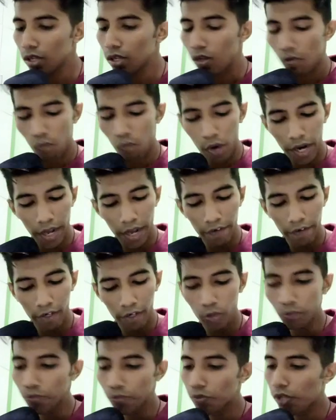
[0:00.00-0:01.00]
What I will
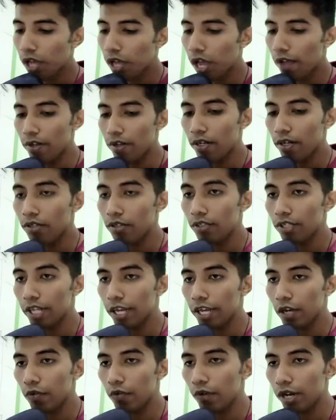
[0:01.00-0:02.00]
do, I will
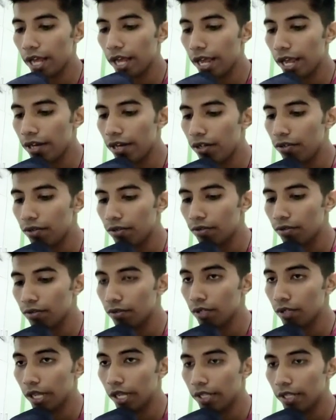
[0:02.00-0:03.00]
take one n,
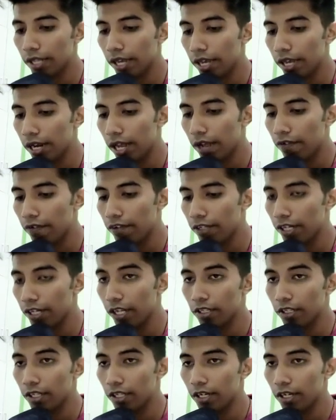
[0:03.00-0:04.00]
and there I will take
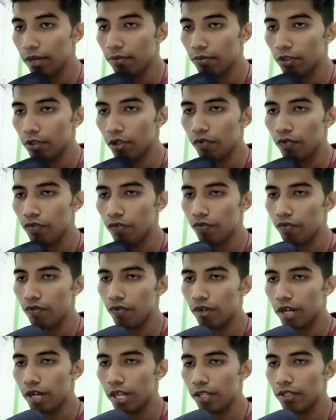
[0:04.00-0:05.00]
the nums of
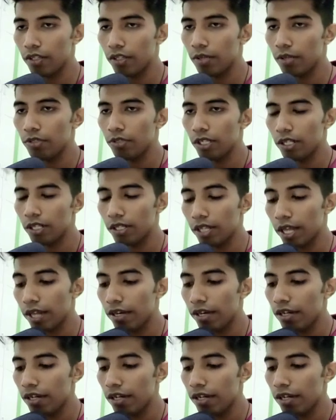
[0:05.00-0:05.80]
length nums, and then